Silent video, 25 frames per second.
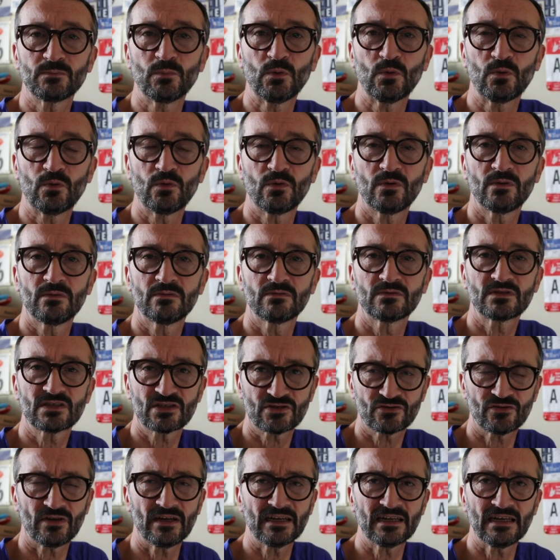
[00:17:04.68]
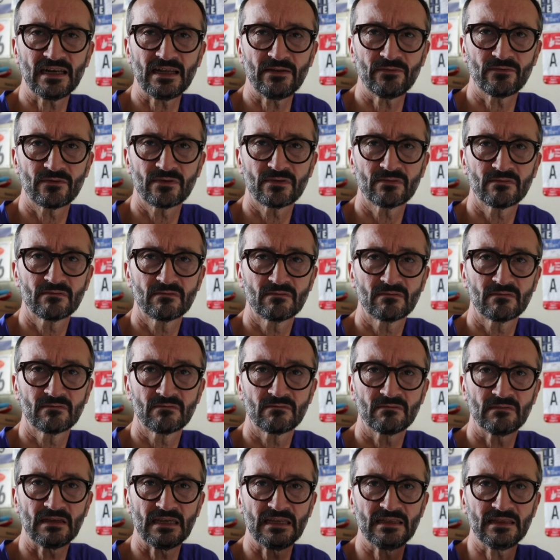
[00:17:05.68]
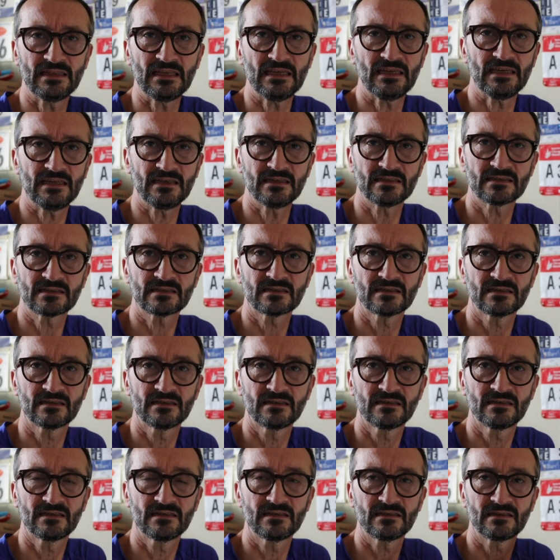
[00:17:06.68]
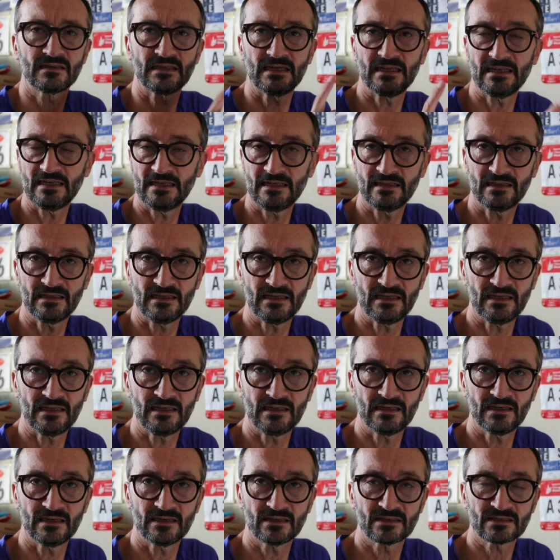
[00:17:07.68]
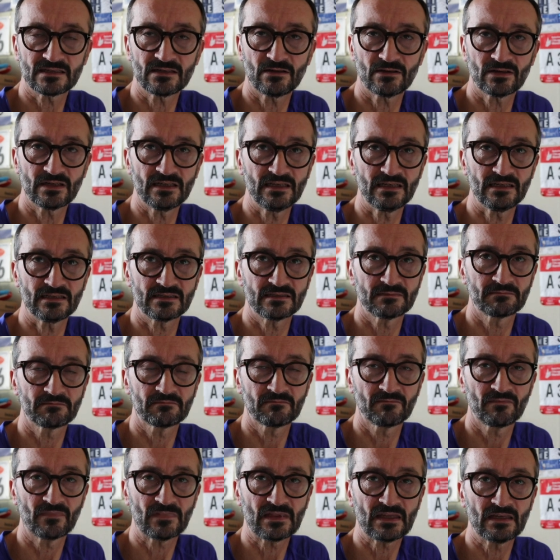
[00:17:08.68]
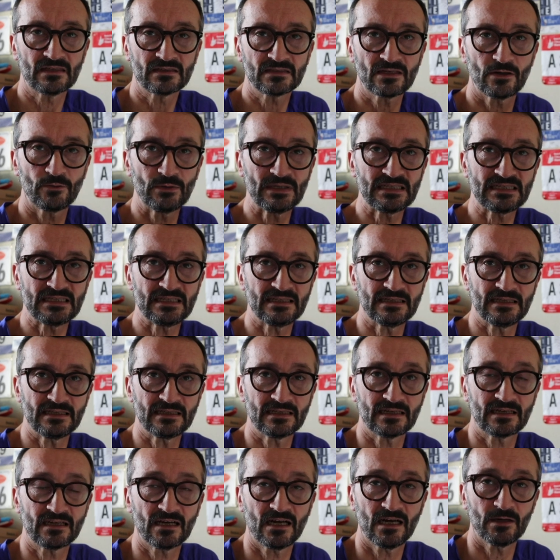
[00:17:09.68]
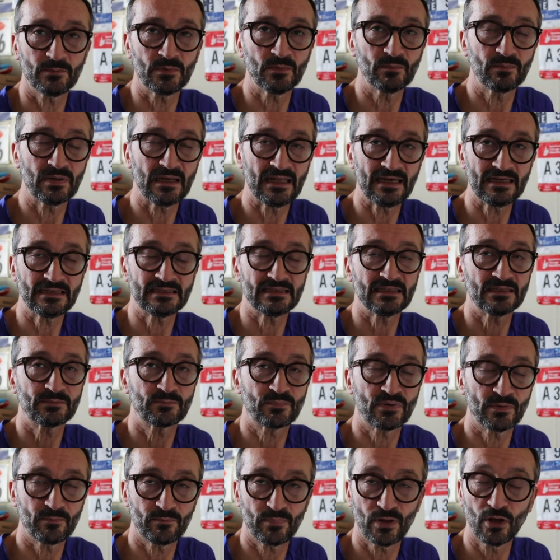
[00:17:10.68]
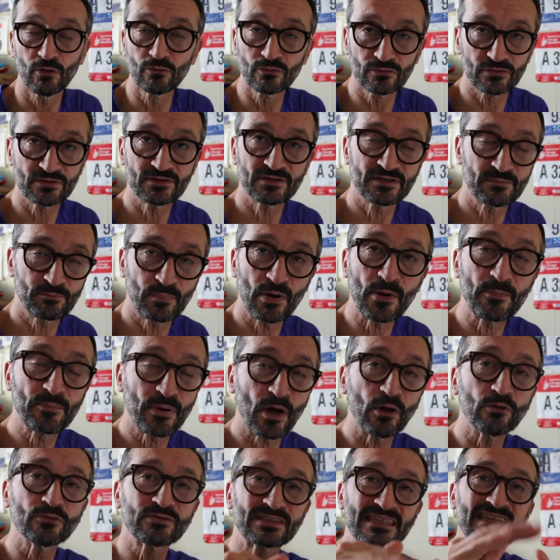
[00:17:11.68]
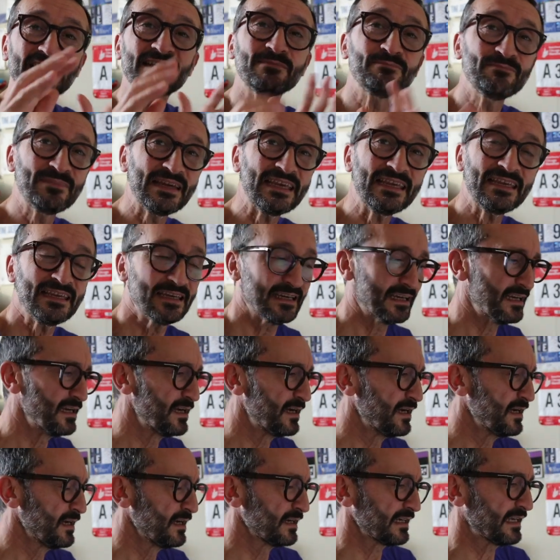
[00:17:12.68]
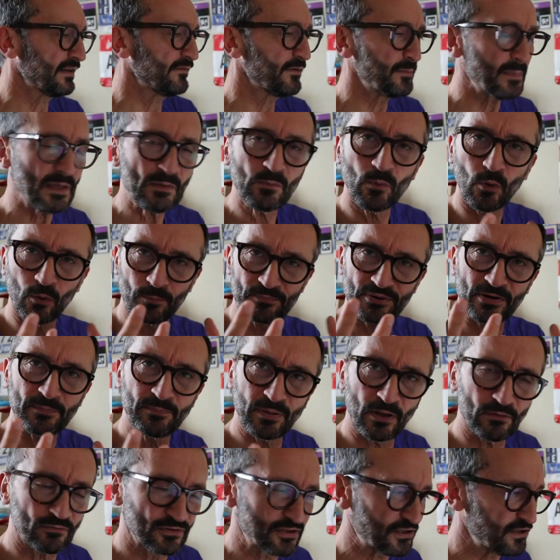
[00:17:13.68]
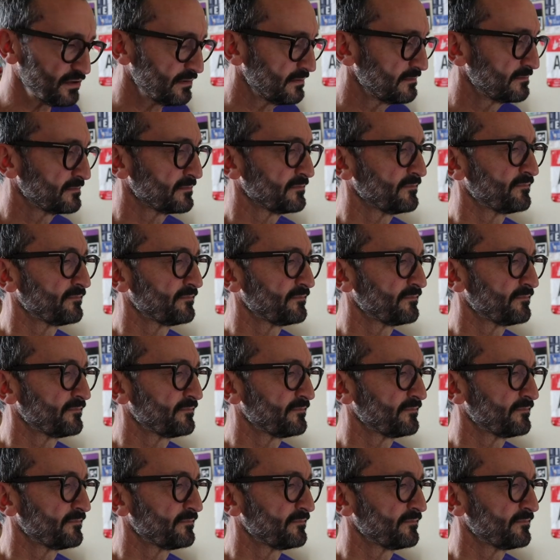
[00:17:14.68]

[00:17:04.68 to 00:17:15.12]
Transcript: more stride length in these than in the Sauconys. So is it that the carbon plate is propulsing me, giving me more propulsion?